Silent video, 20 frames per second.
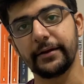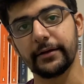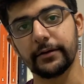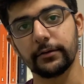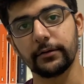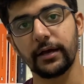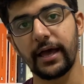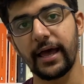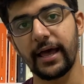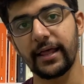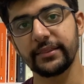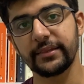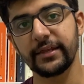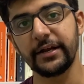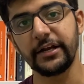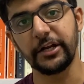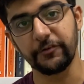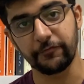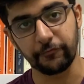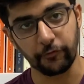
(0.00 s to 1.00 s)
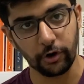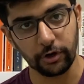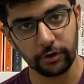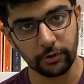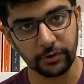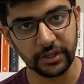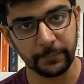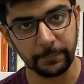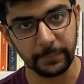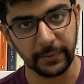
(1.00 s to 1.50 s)
lender and then
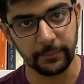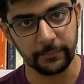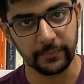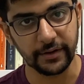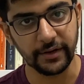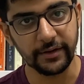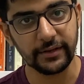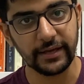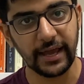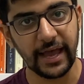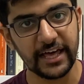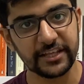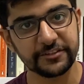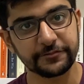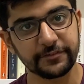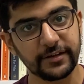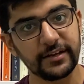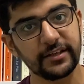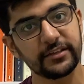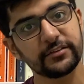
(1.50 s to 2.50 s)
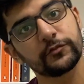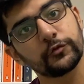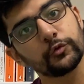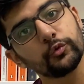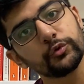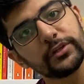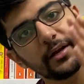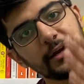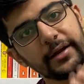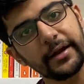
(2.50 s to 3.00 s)
default on the payment as well as
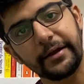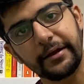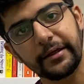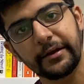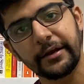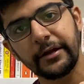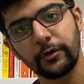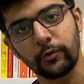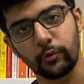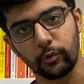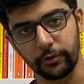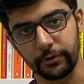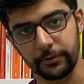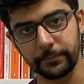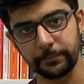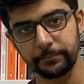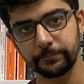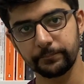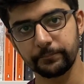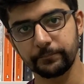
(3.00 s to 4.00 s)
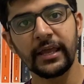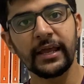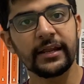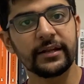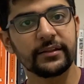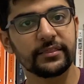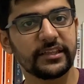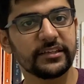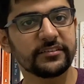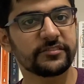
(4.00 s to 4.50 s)
sue the lender in court.
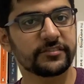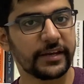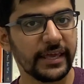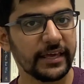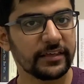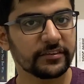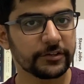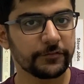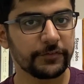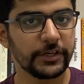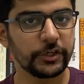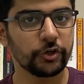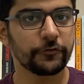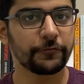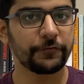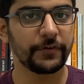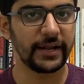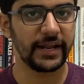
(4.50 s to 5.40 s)
This takes away your